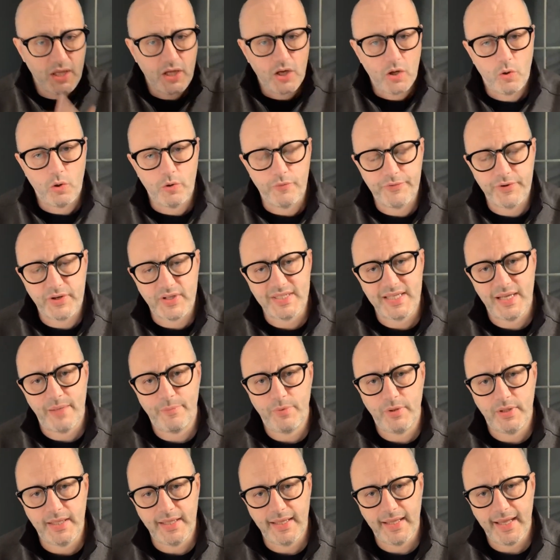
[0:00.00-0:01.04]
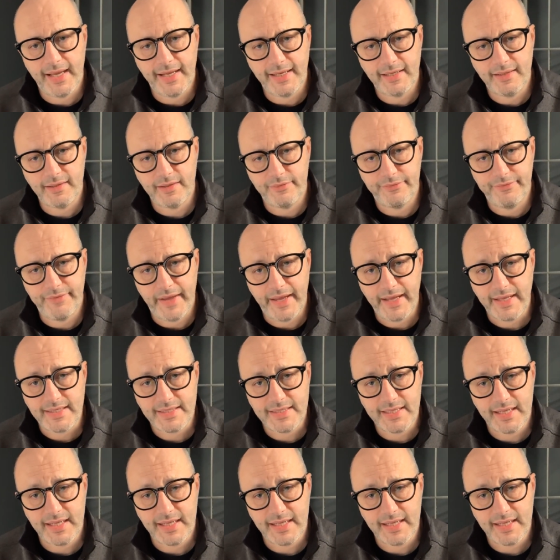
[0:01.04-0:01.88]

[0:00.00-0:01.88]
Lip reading: or for example, the light in the face.